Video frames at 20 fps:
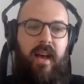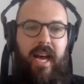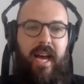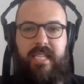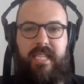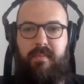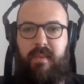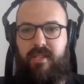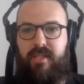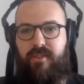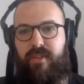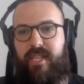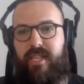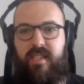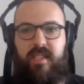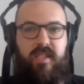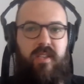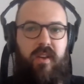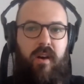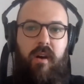SMS
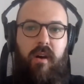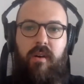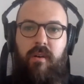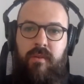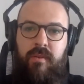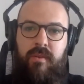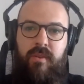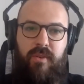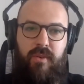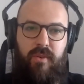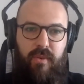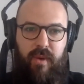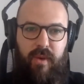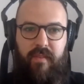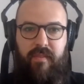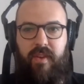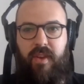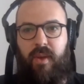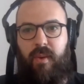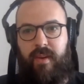creates its own new
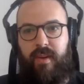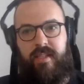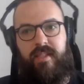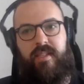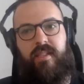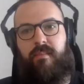revenue and